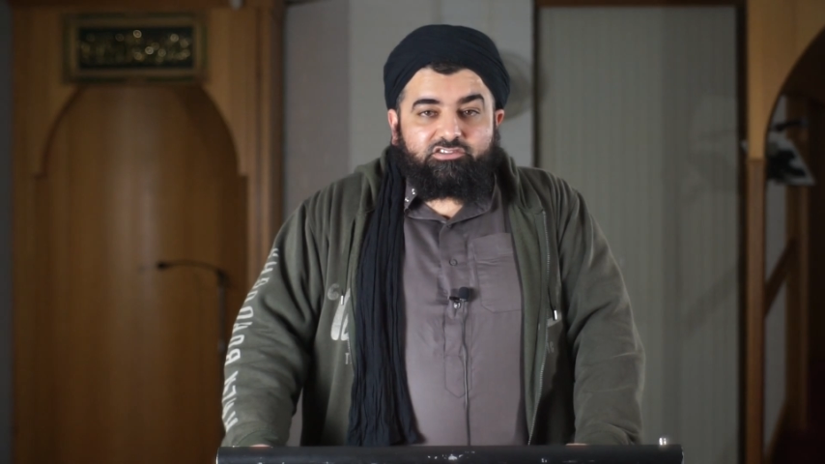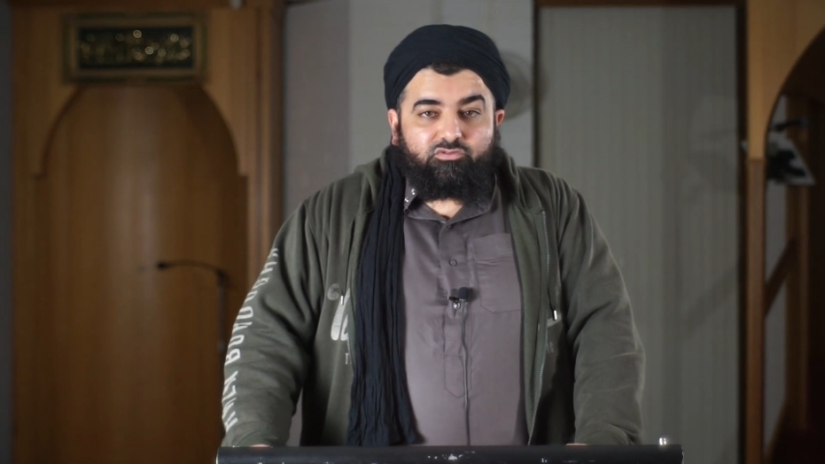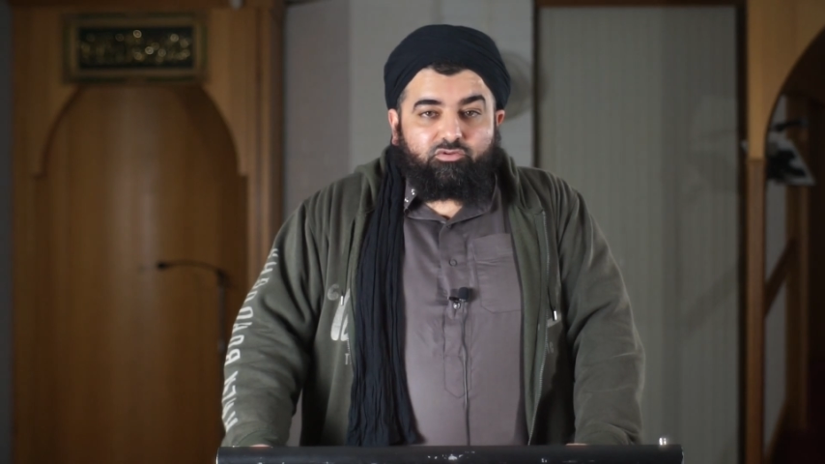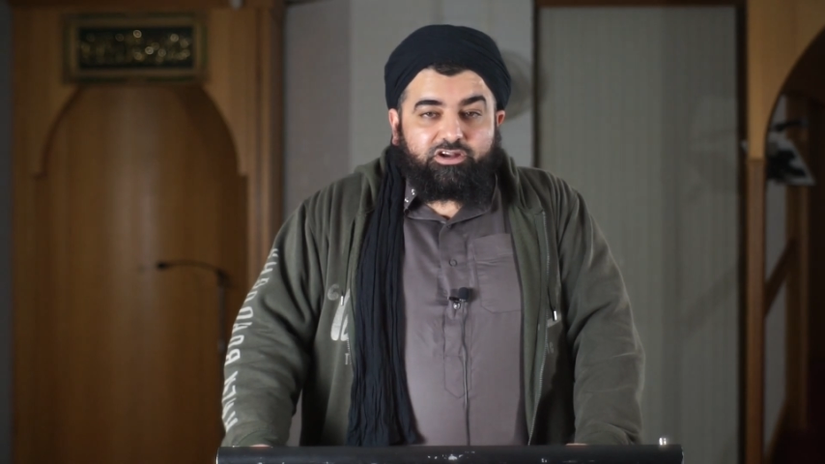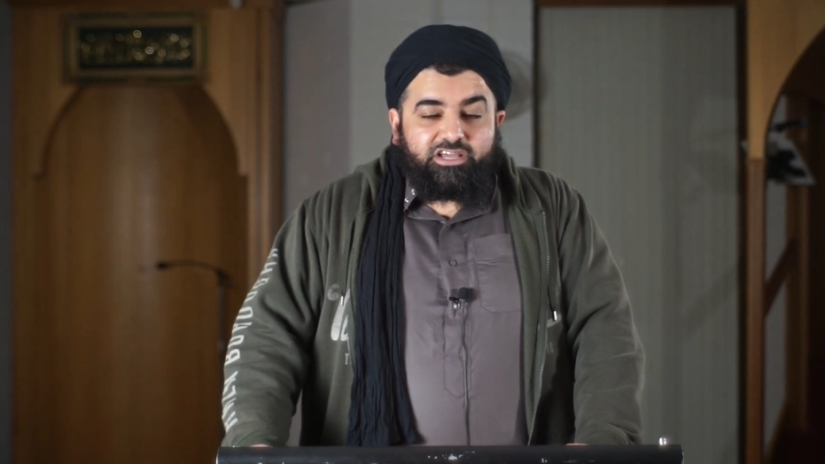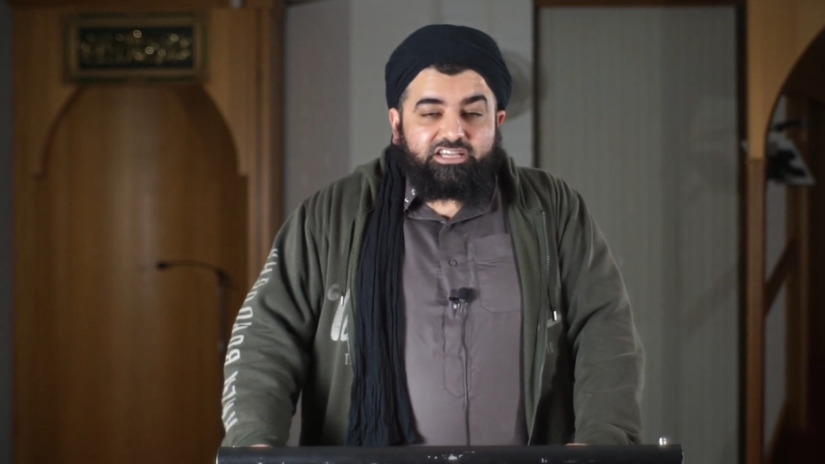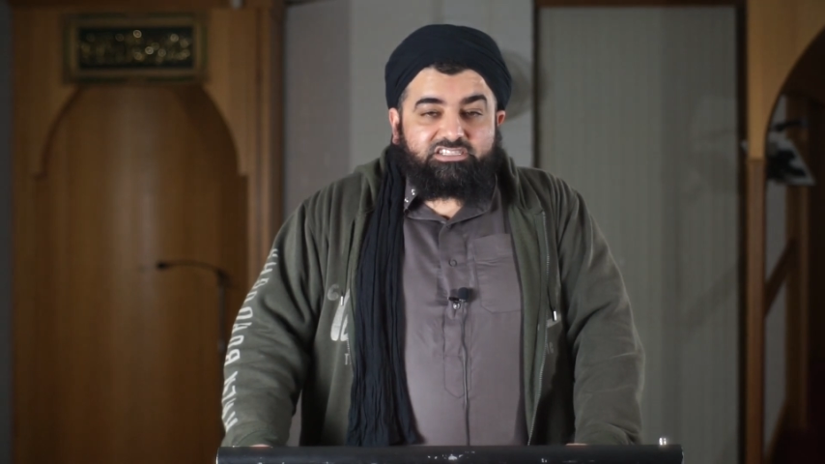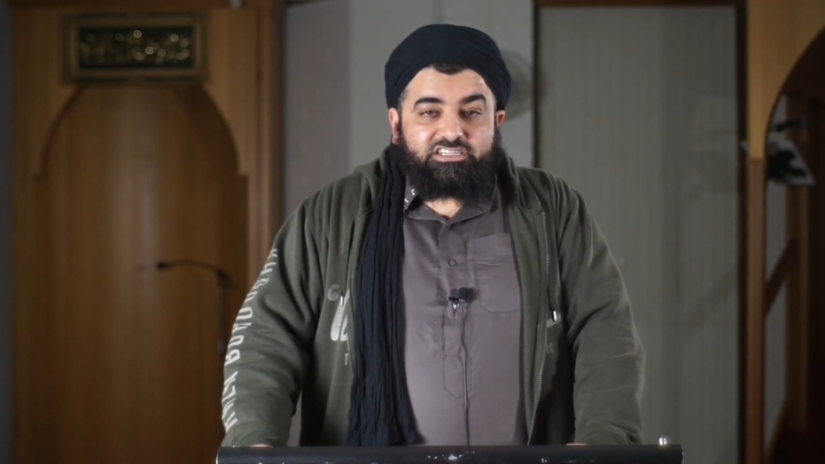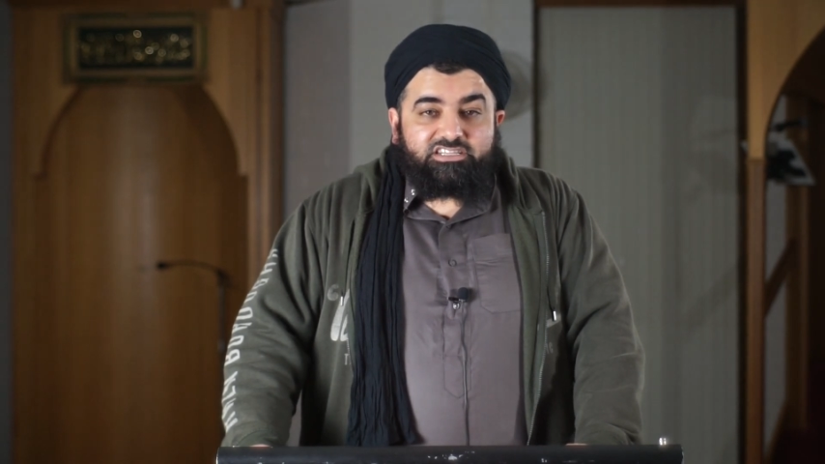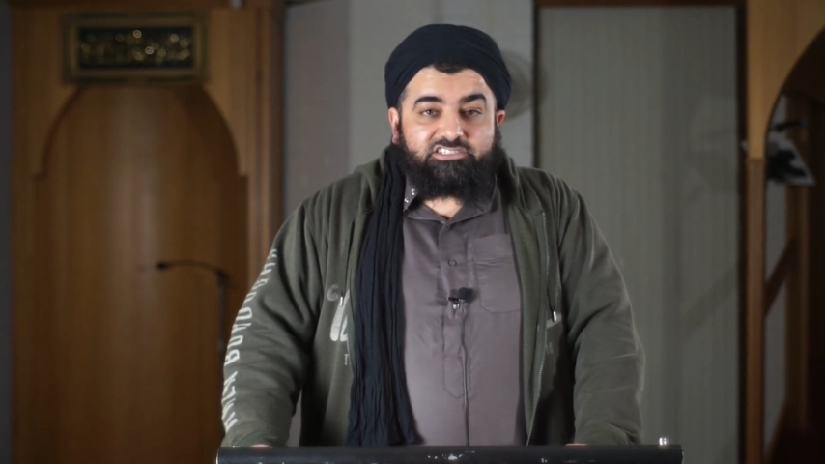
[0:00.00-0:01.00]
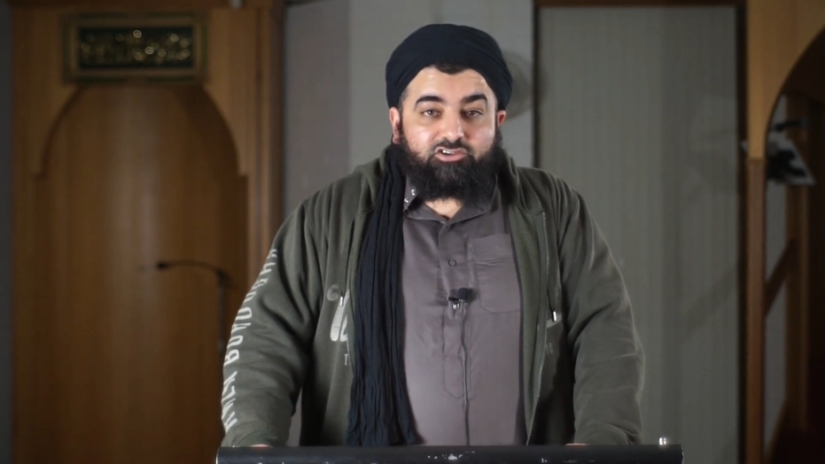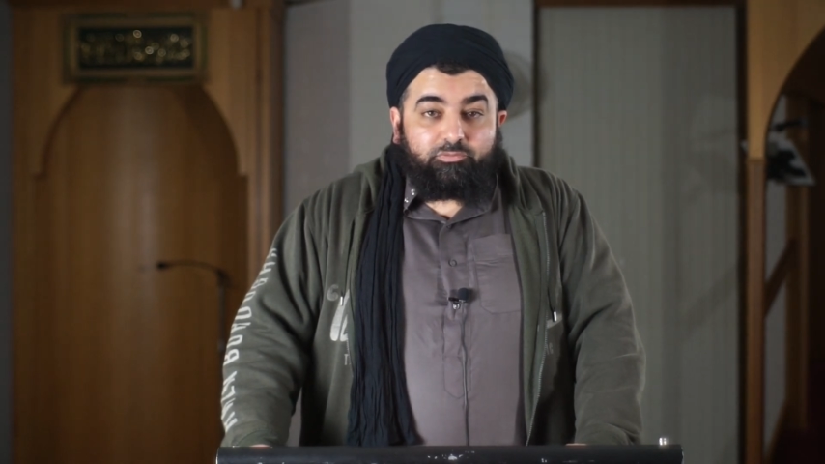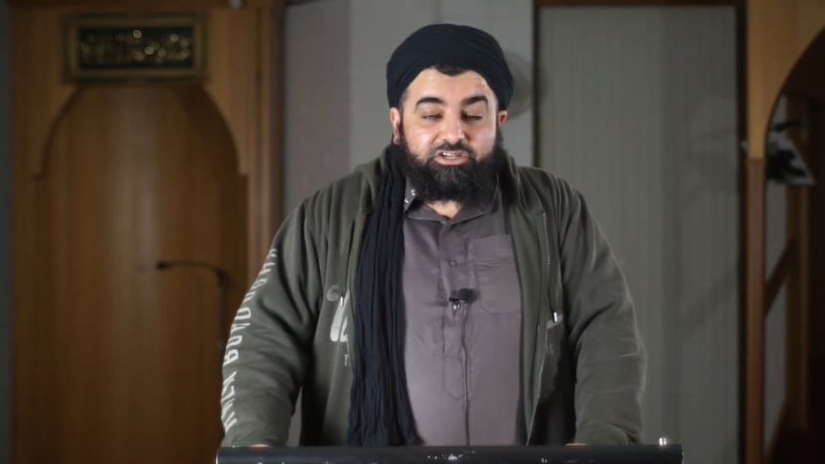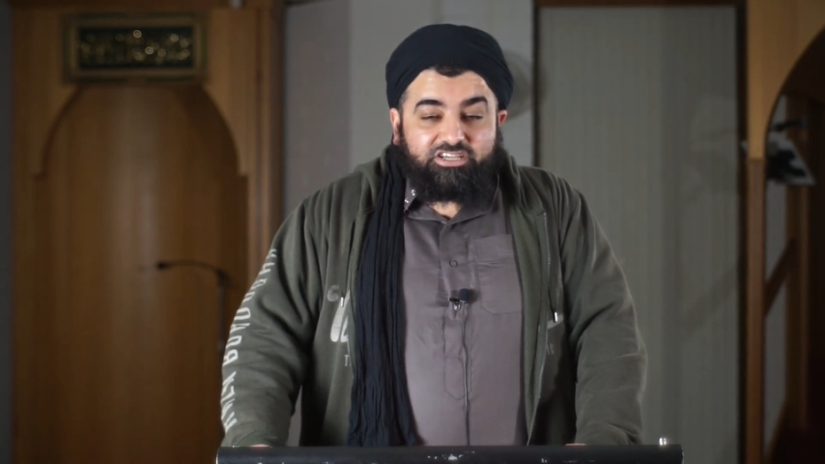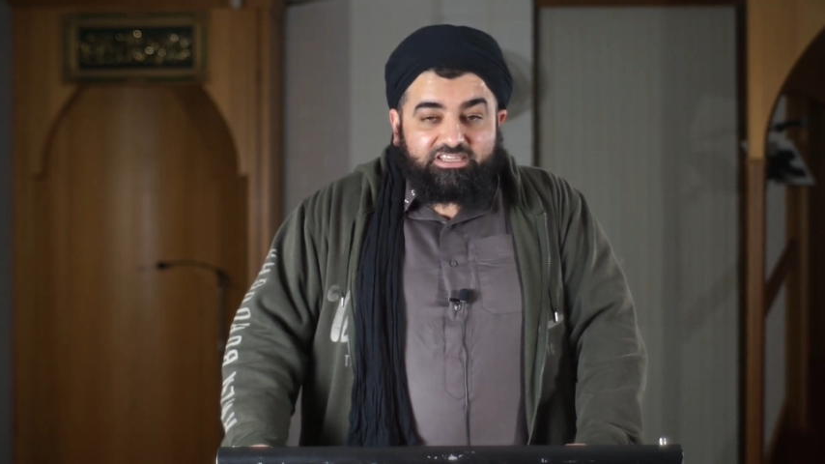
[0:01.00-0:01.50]
the rot had set
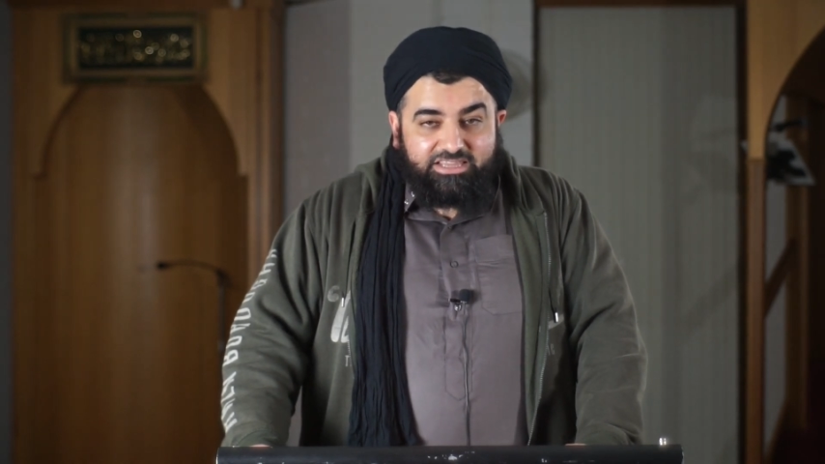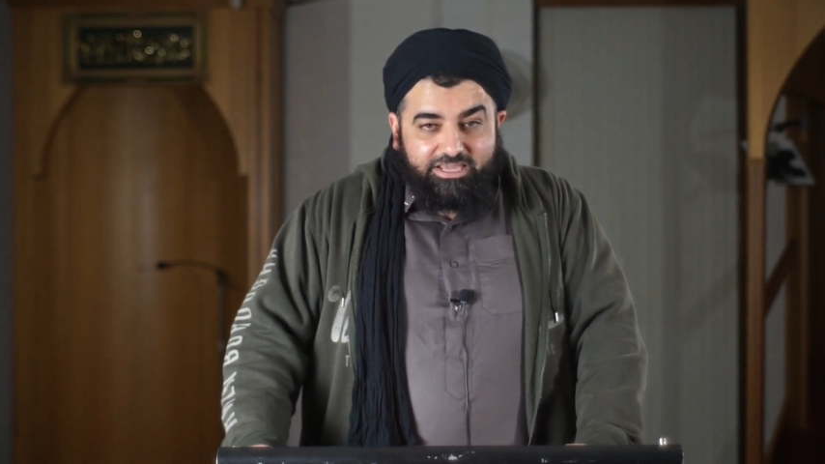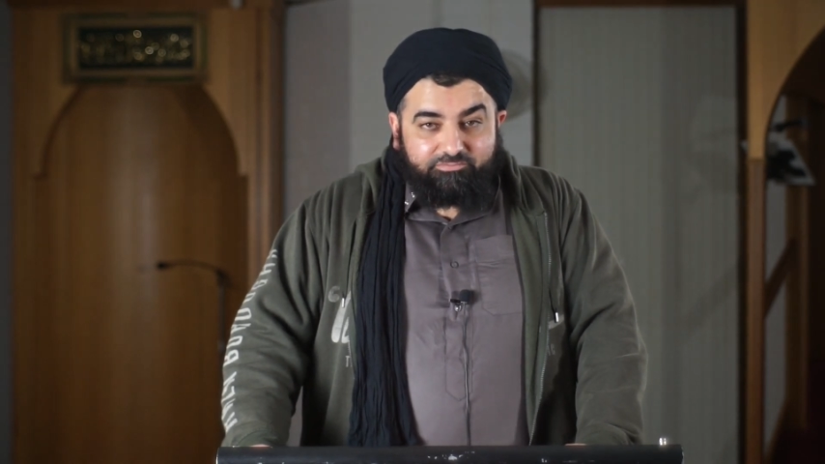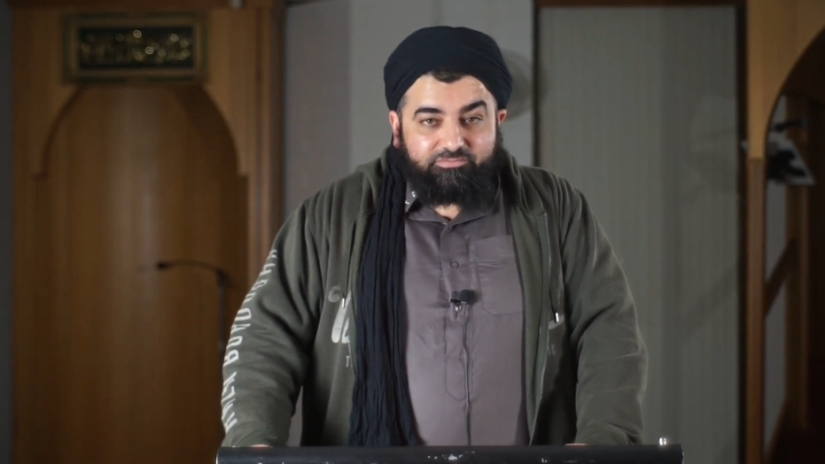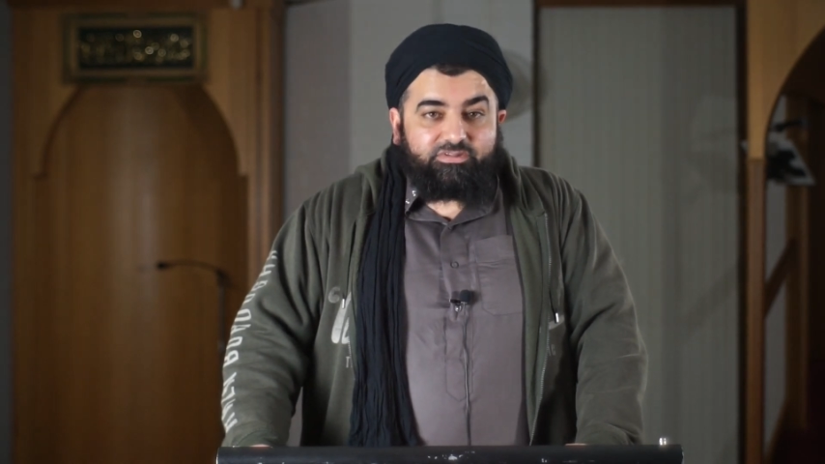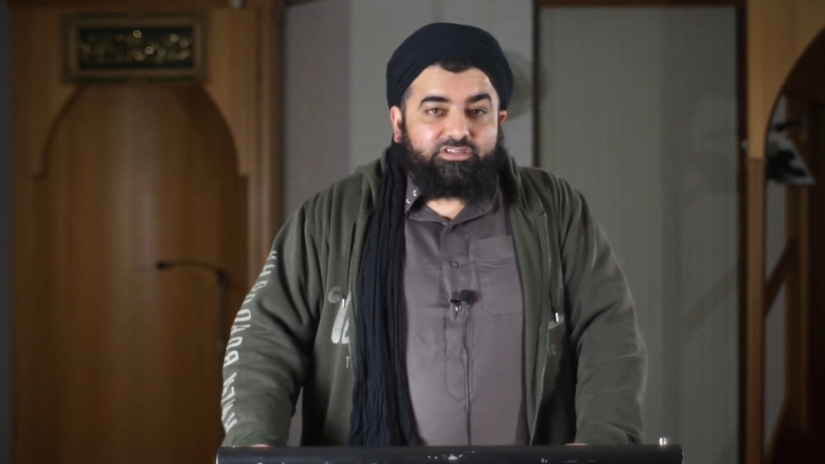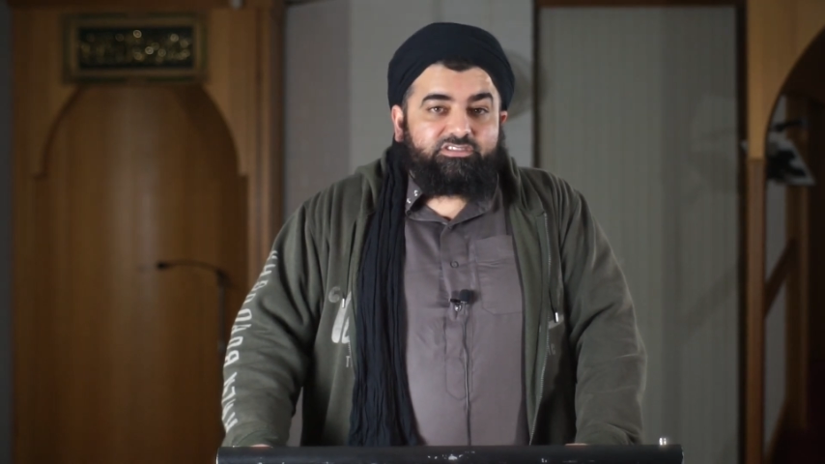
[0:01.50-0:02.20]
so much in them.